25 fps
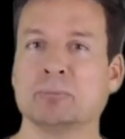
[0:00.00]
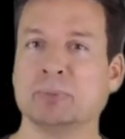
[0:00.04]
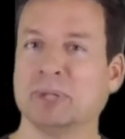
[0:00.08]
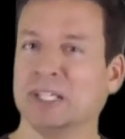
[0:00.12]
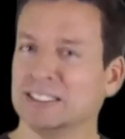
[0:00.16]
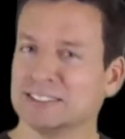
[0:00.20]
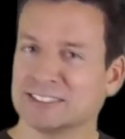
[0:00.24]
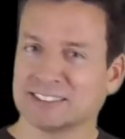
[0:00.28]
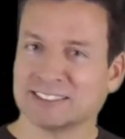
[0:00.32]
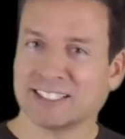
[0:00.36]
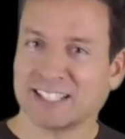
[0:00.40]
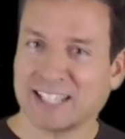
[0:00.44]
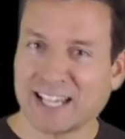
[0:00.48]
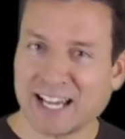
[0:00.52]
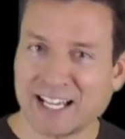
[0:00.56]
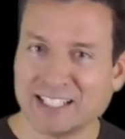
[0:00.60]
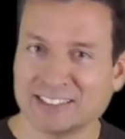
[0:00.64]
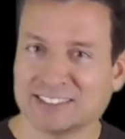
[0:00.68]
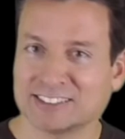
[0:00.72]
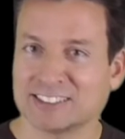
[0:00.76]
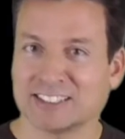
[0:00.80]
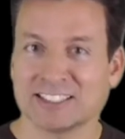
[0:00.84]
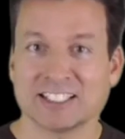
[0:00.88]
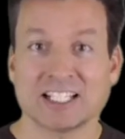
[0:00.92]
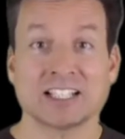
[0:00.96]
Pizza
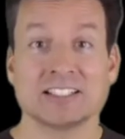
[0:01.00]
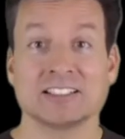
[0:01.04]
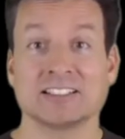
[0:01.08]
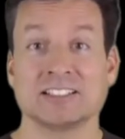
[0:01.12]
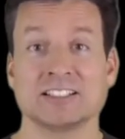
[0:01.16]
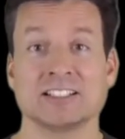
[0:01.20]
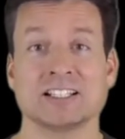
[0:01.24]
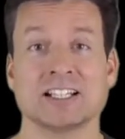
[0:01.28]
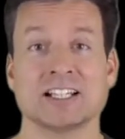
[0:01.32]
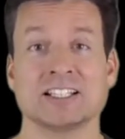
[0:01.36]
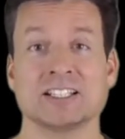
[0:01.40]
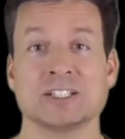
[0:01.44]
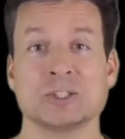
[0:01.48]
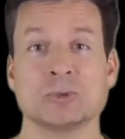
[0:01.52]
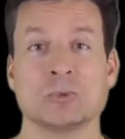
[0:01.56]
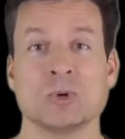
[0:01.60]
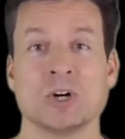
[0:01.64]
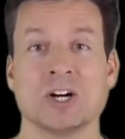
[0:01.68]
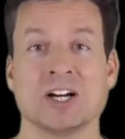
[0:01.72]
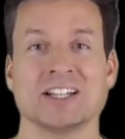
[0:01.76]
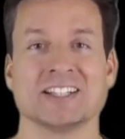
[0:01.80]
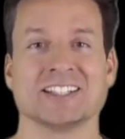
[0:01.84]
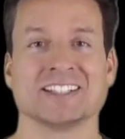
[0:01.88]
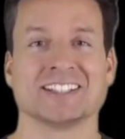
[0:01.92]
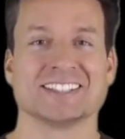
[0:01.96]
Cats in
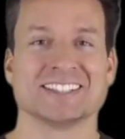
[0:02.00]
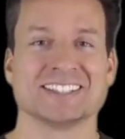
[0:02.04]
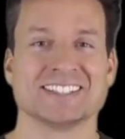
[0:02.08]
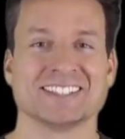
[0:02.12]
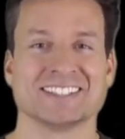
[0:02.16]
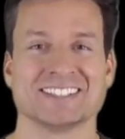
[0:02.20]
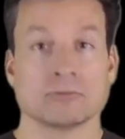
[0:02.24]
1991.